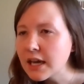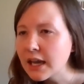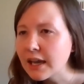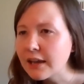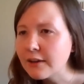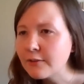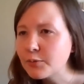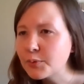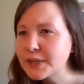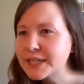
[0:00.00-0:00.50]

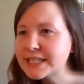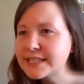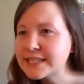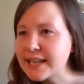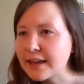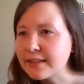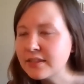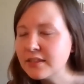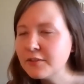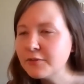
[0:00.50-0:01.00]
If we
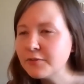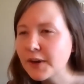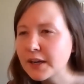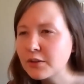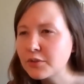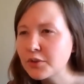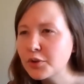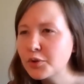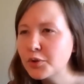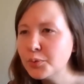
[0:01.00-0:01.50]
set the
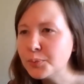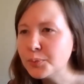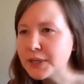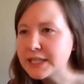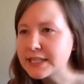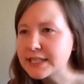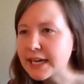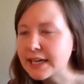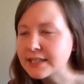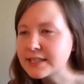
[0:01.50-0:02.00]
final local B
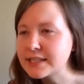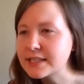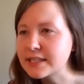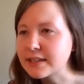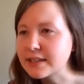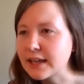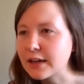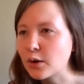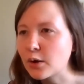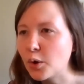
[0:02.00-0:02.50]
test to
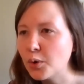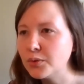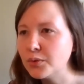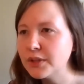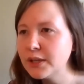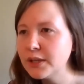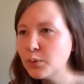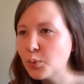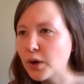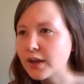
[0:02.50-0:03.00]
let
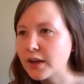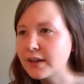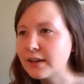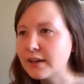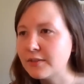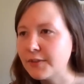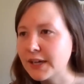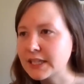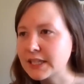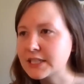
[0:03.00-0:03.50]
only one
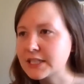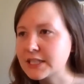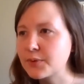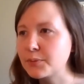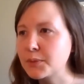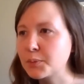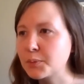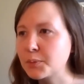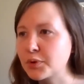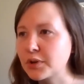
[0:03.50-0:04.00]
advance
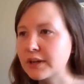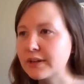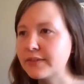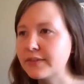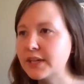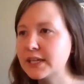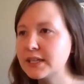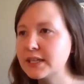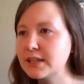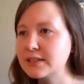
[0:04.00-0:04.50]
from the
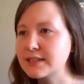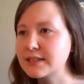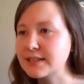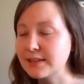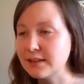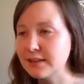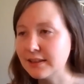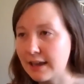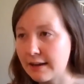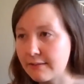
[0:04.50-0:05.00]
previous
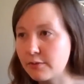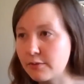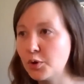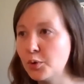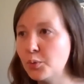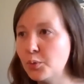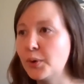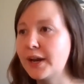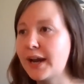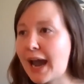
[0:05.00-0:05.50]

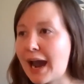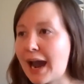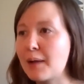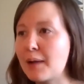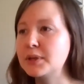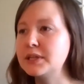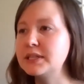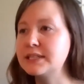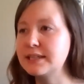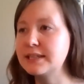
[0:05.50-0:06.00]
level, what
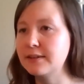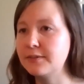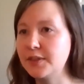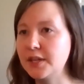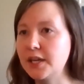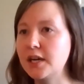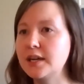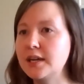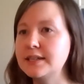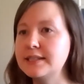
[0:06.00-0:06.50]
happens if
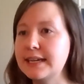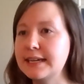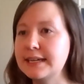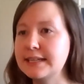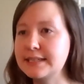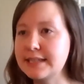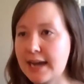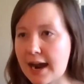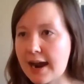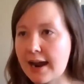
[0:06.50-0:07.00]
there is a
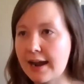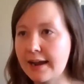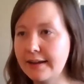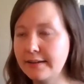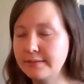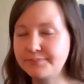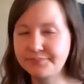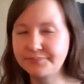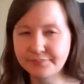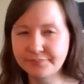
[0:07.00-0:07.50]
tie?
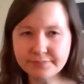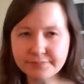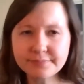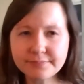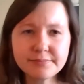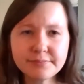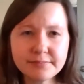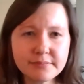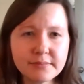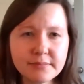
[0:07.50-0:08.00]

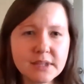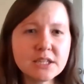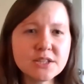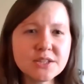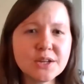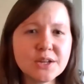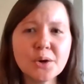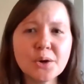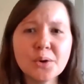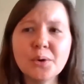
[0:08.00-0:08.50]

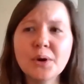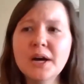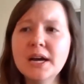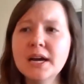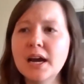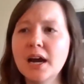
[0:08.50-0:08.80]
So